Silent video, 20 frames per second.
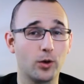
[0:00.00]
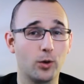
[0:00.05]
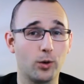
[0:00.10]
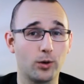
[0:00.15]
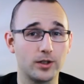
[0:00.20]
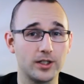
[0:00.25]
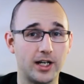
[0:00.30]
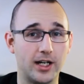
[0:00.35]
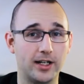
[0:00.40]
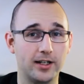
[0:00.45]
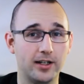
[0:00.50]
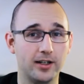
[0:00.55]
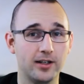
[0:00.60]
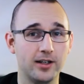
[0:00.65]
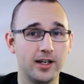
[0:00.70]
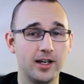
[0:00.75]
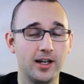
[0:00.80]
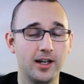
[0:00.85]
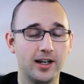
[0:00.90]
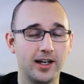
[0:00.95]
Cortana?
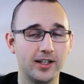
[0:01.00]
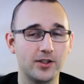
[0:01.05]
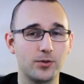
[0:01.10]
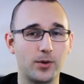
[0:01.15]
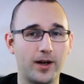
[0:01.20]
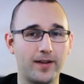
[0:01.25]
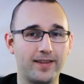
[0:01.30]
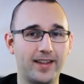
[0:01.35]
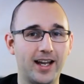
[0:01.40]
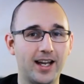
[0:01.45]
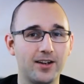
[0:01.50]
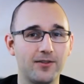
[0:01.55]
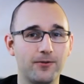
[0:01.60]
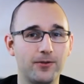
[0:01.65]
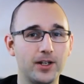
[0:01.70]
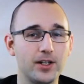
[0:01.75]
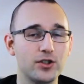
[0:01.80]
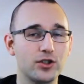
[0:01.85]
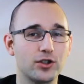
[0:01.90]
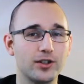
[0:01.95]
That's right, that
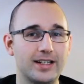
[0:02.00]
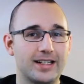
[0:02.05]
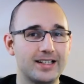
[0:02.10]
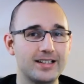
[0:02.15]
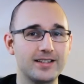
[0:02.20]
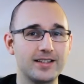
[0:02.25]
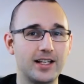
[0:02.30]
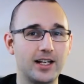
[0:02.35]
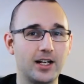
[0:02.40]
feature is